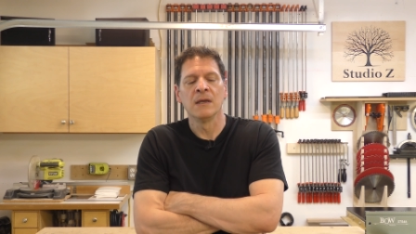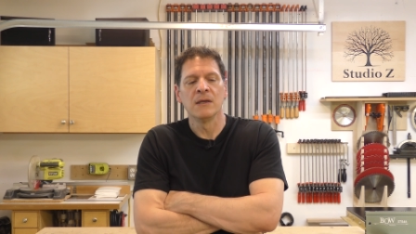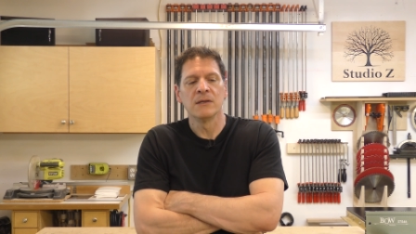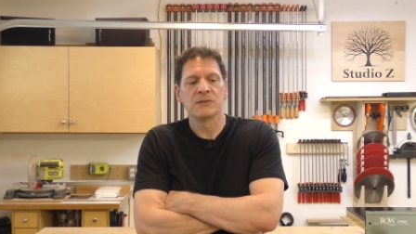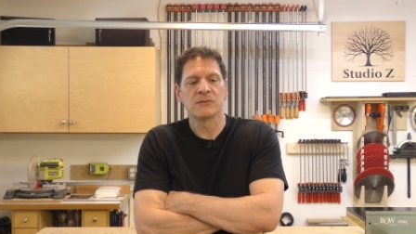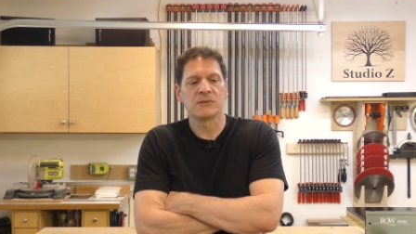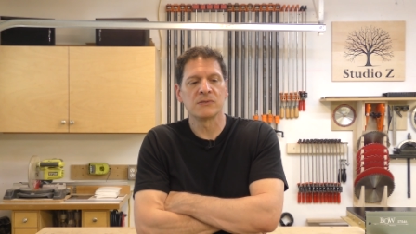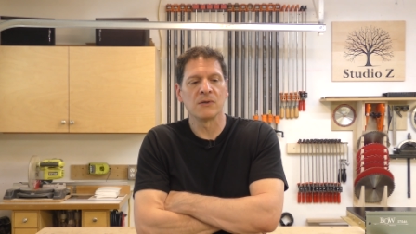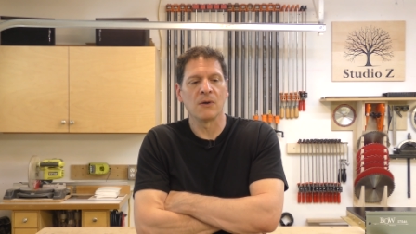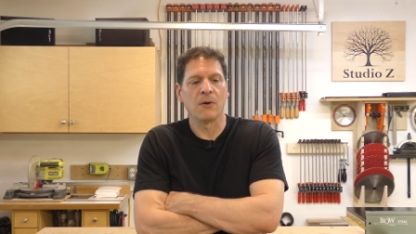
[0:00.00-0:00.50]

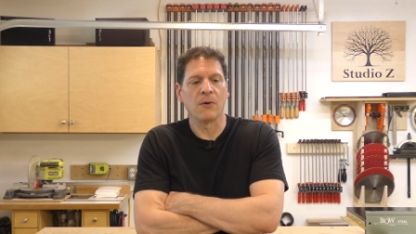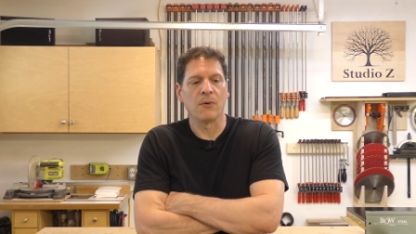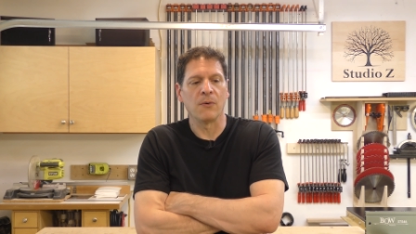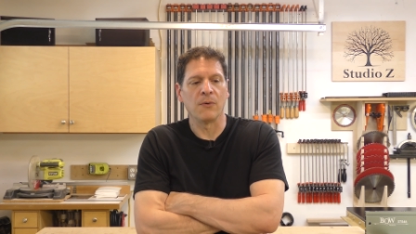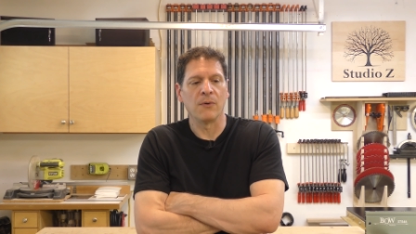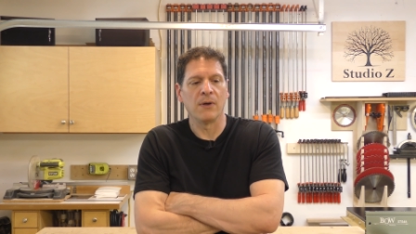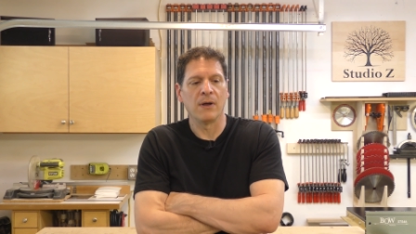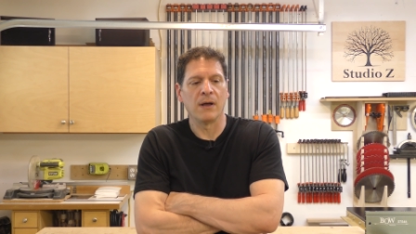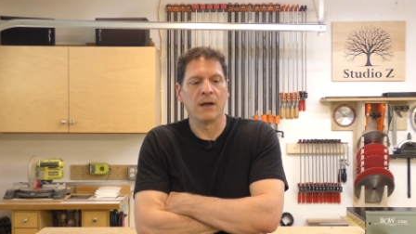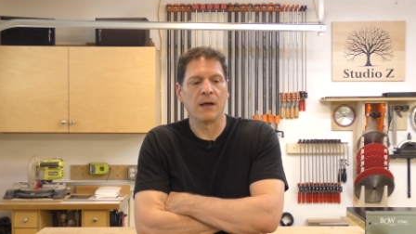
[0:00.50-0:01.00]

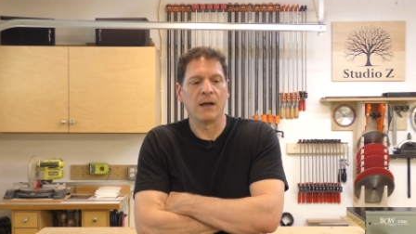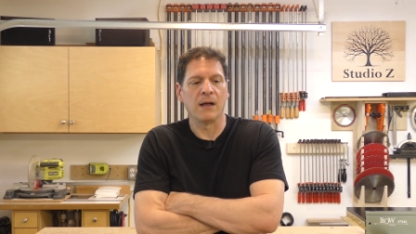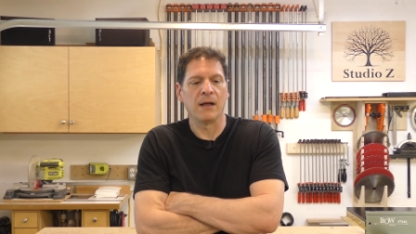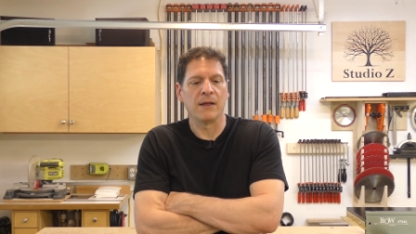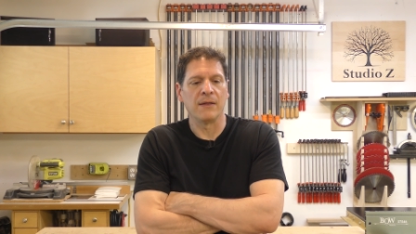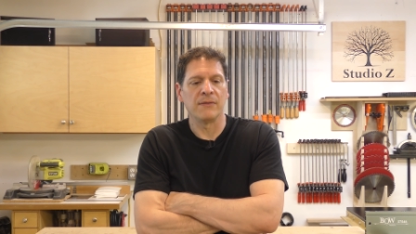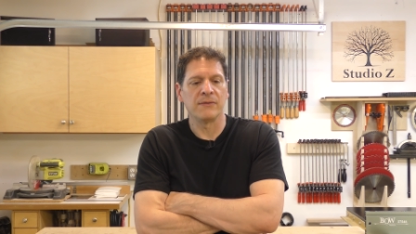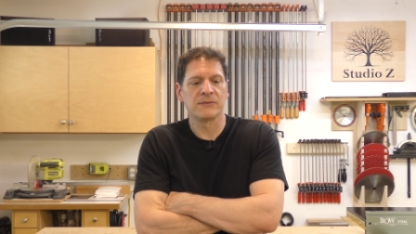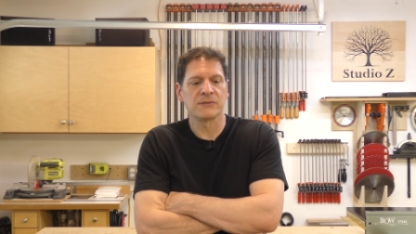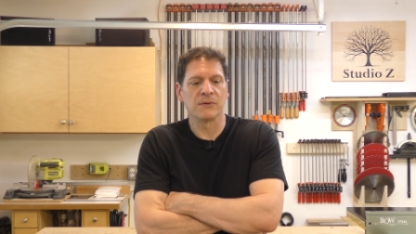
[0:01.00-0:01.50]
So,
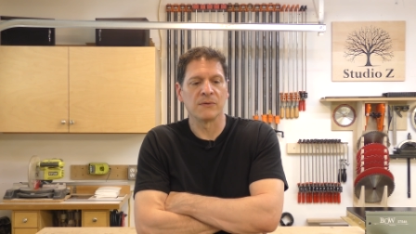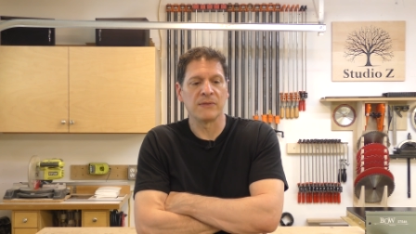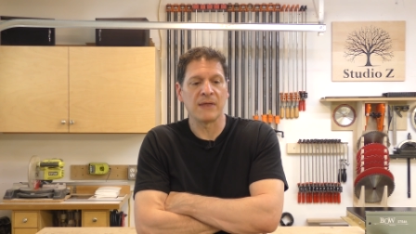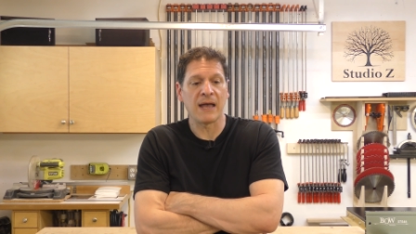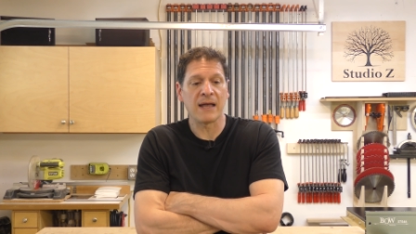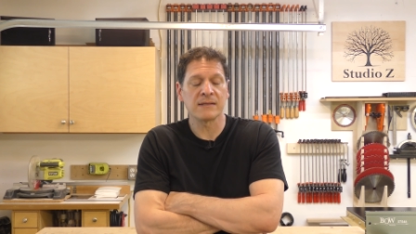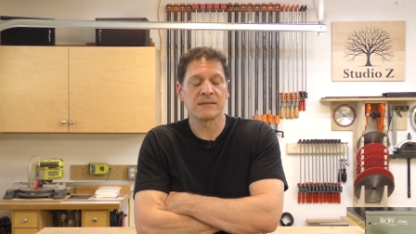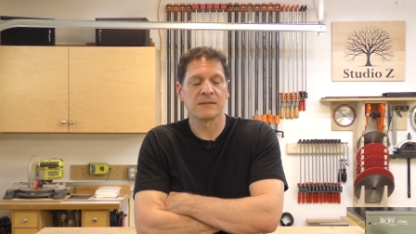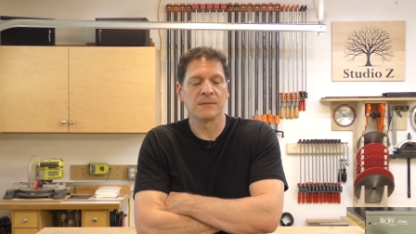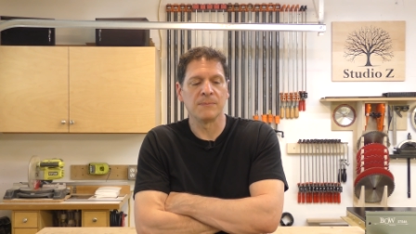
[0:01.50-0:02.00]
uh, so
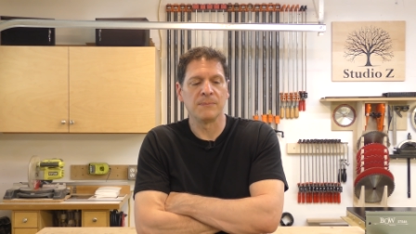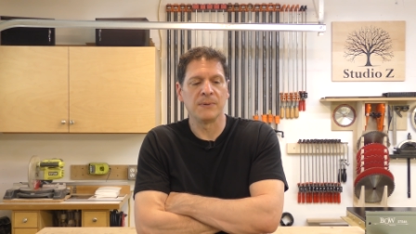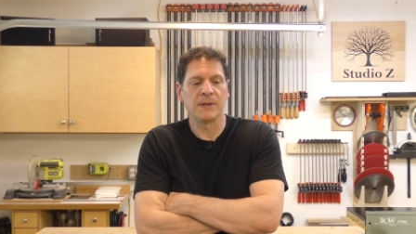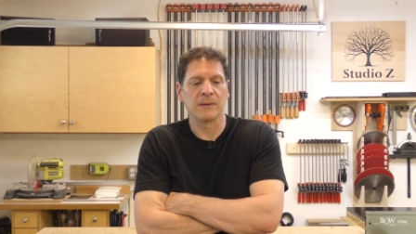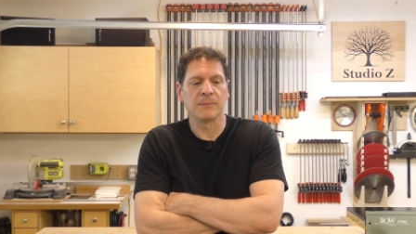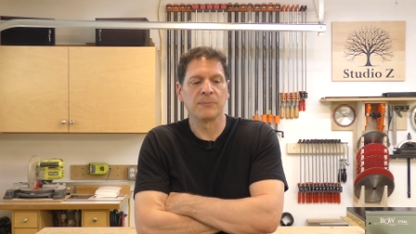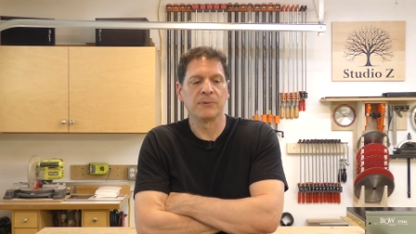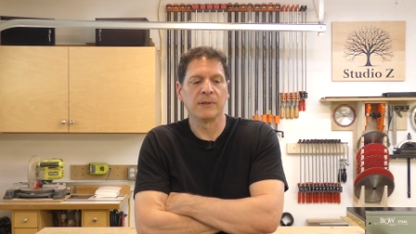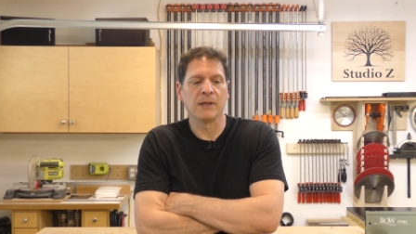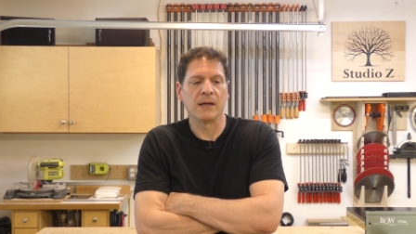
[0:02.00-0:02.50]
that's a
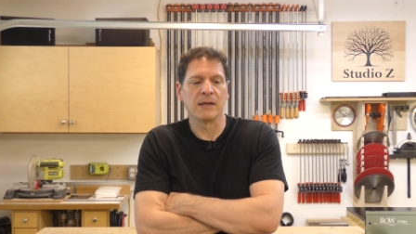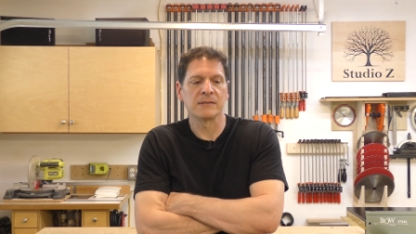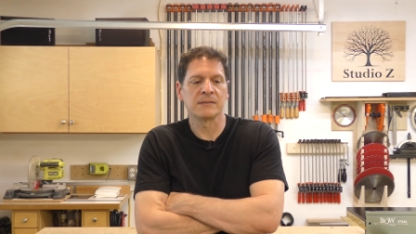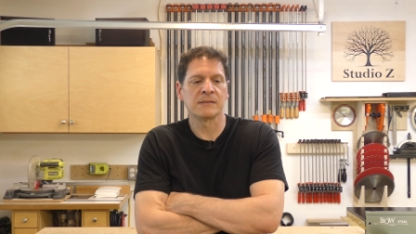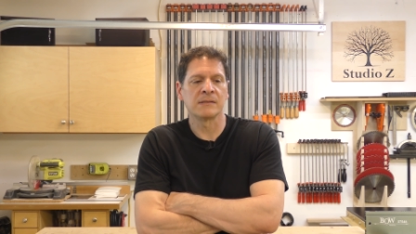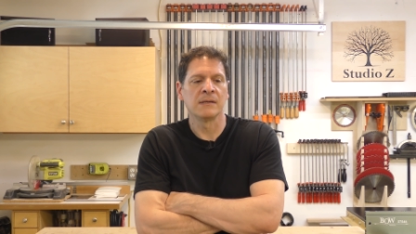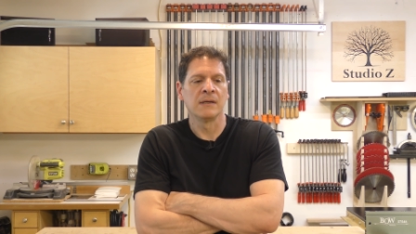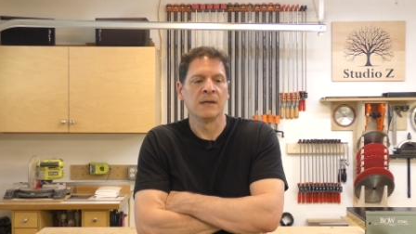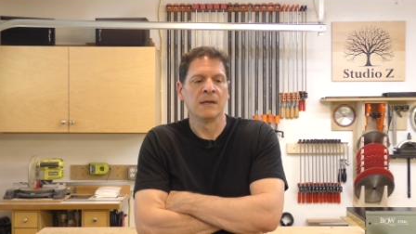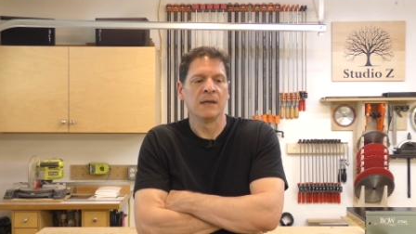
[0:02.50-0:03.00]
big
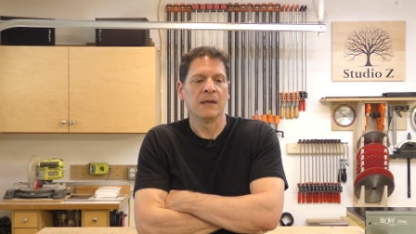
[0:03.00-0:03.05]
plus.